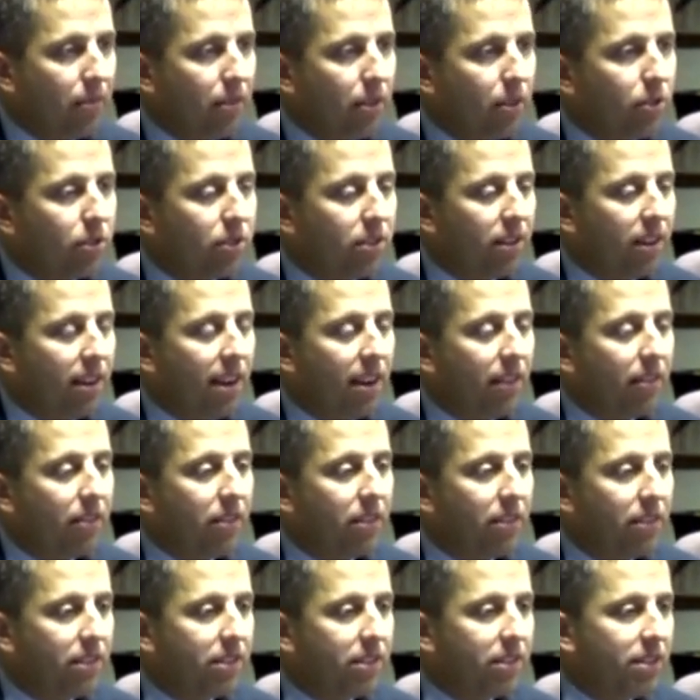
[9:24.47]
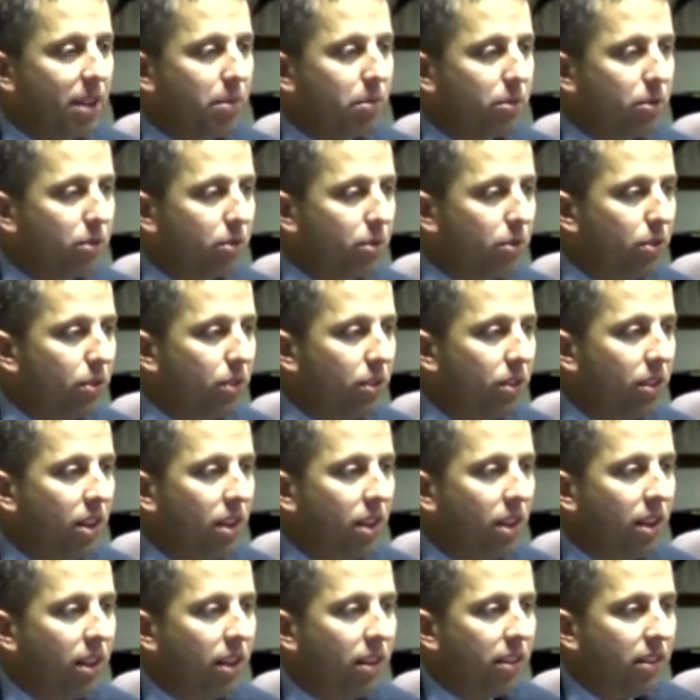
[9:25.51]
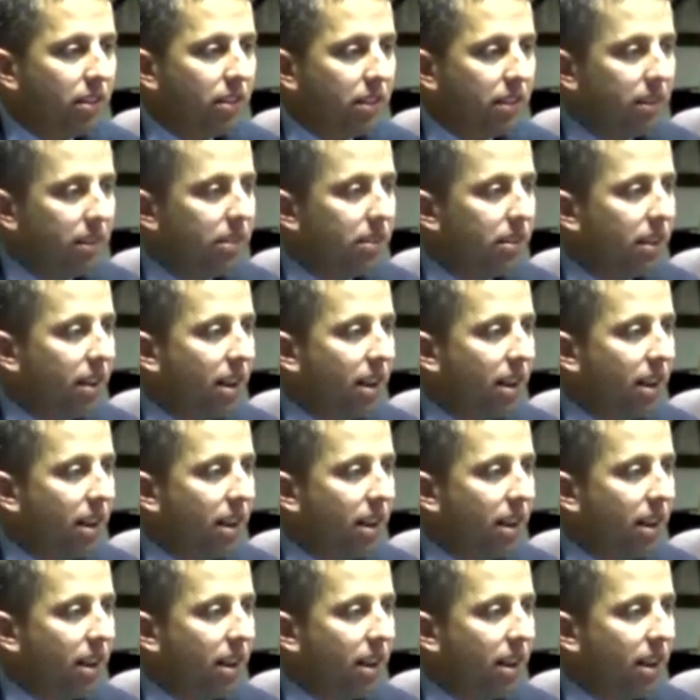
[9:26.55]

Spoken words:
those that have this type of stool need